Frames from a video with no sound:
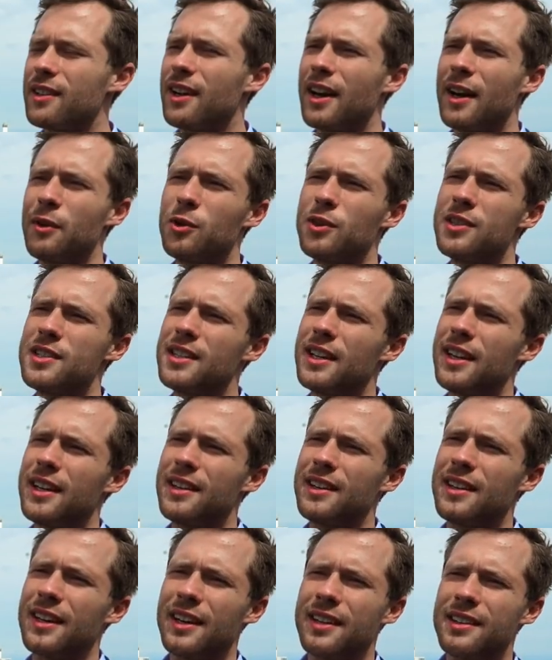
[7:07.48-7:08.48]
I would
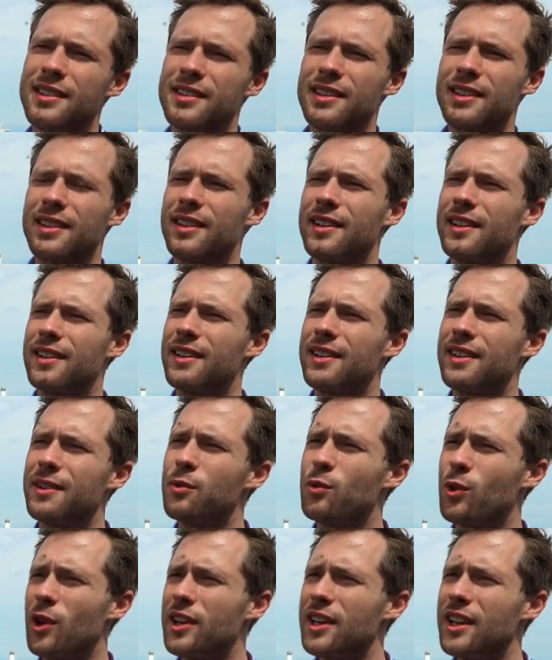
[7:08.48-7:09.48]
say that
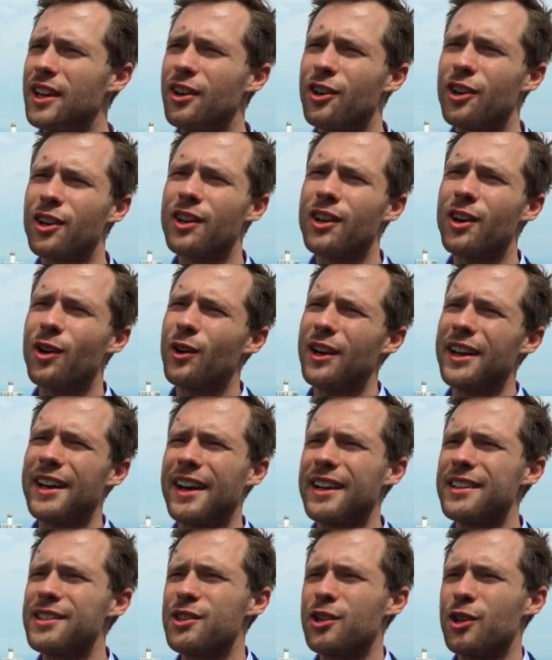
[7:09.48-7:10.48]
1 year ago an
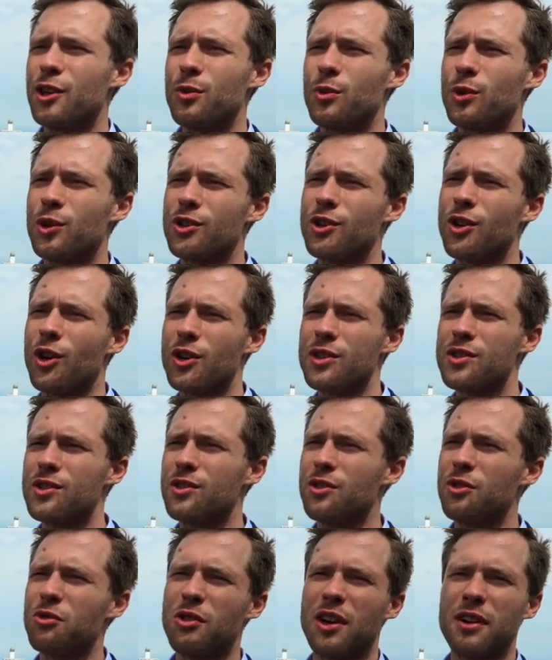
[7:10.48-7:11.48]
ICO would
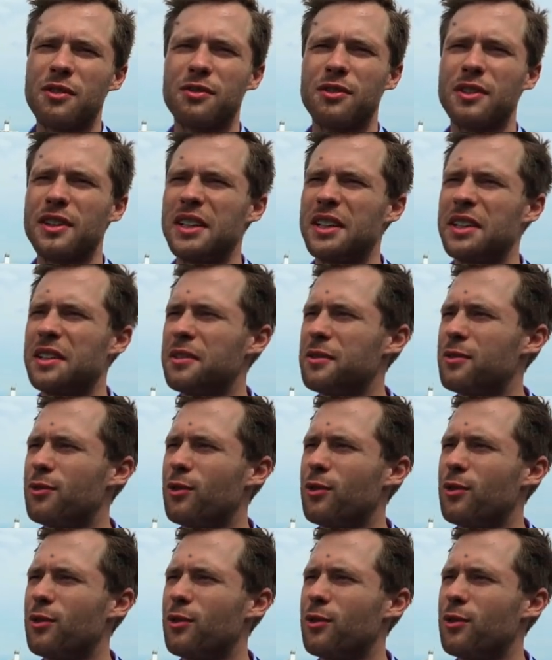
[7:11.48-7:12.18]
cost you roughly